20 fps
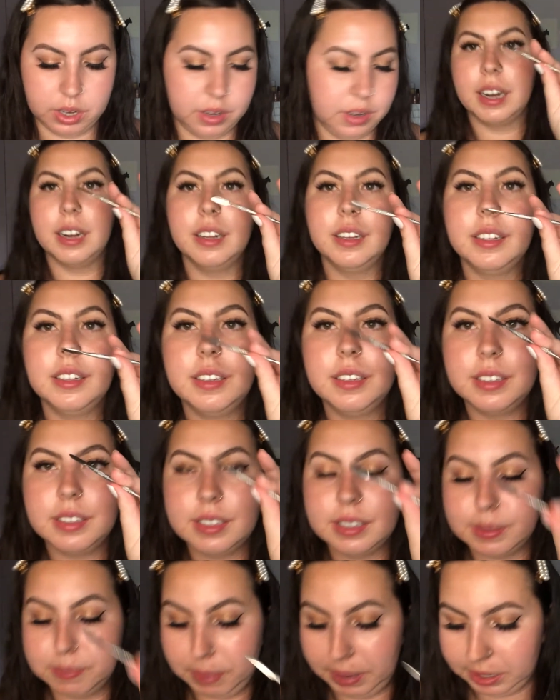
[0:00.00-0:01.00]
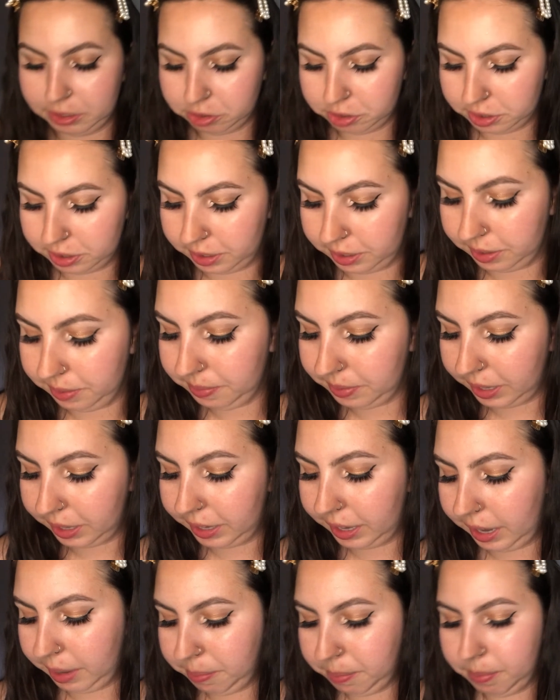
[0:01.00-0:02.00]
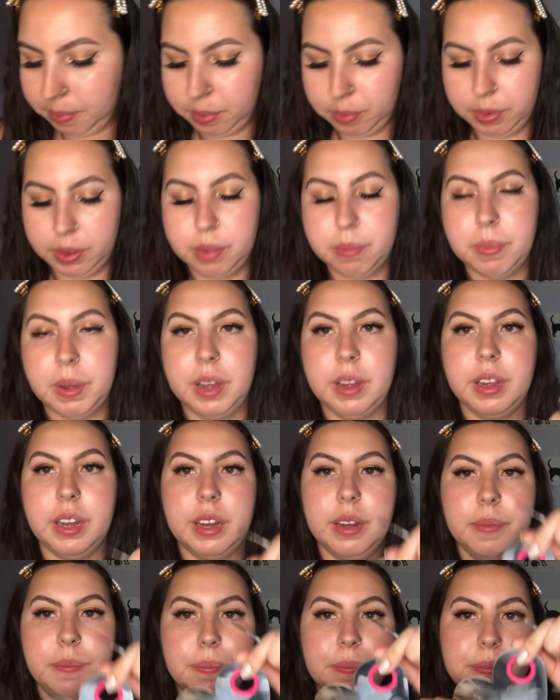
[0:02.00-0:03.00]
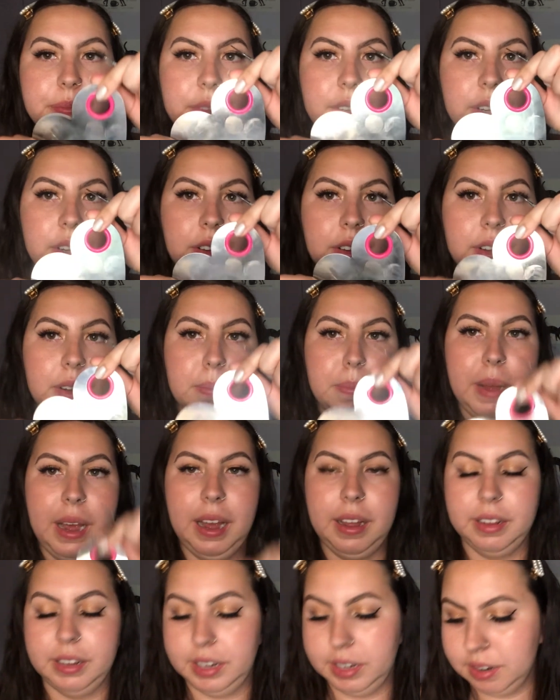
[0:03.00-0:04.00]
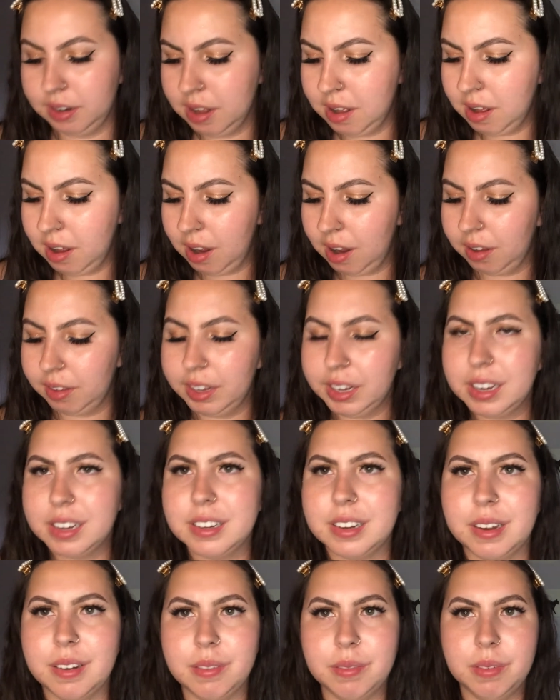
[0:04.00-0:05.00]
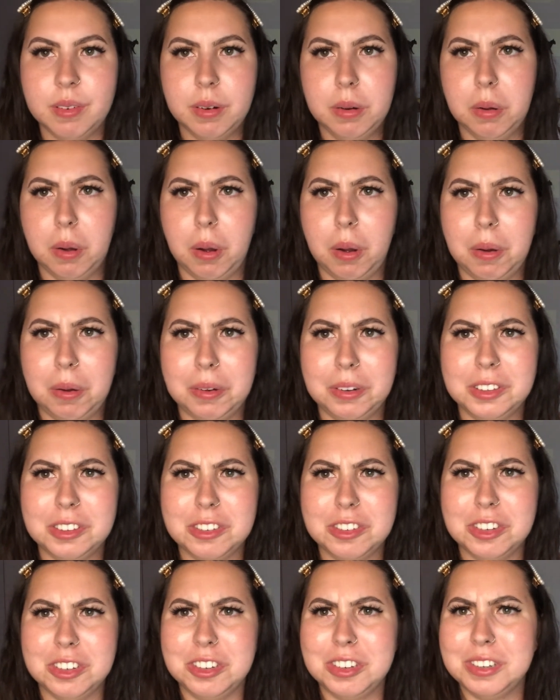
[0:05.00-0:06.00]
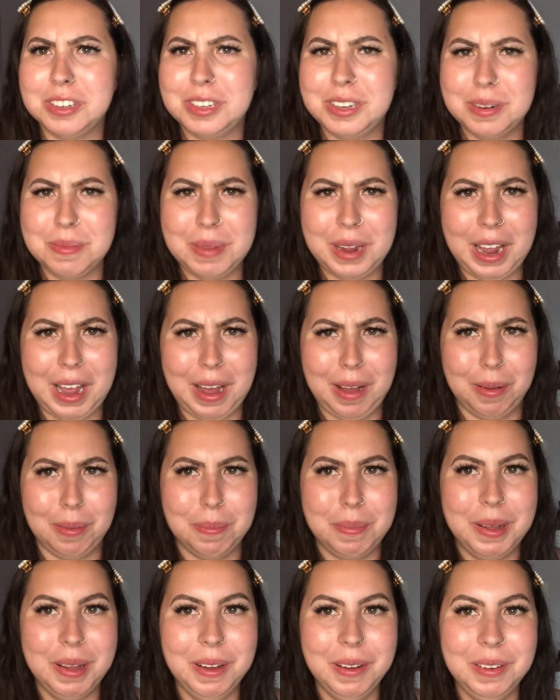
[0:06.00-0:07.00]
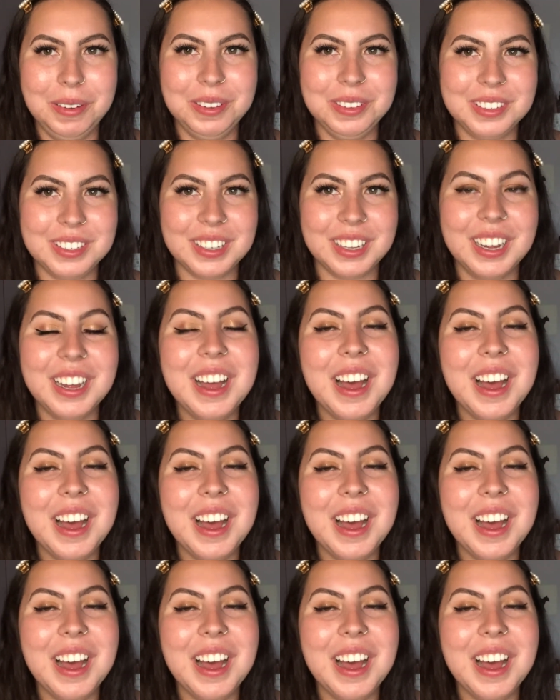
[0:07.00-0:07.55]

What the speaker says: Got a little spatula. It came with my little palette. I'll link it down. Oh, did you just hear my elbows?